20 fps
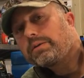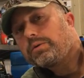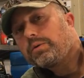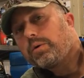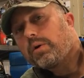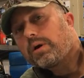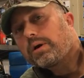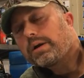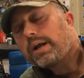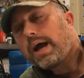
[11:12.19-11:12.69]

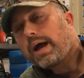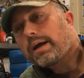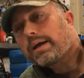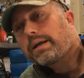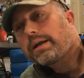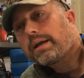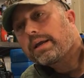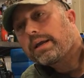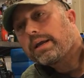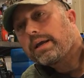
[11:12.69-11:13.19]
you are not
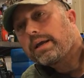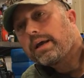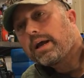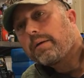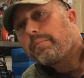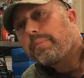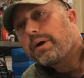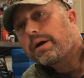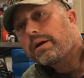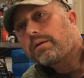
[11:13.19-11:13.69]
going to get
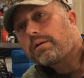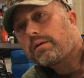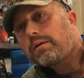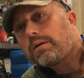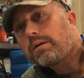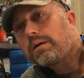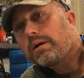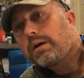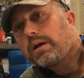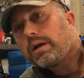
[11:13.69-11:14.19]
a
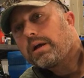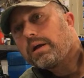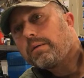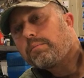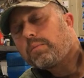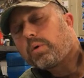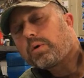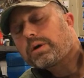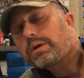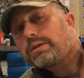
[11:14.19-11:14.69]
better and
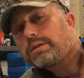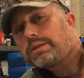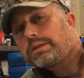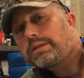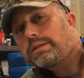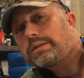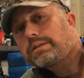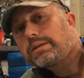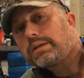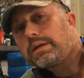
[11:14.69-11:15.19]
more
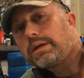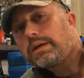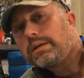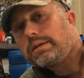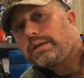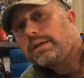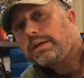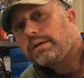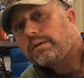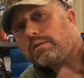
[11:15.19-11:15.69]
consistent
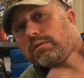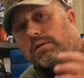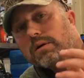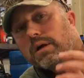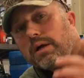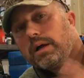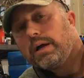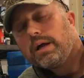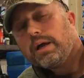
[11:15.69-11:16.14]
anneal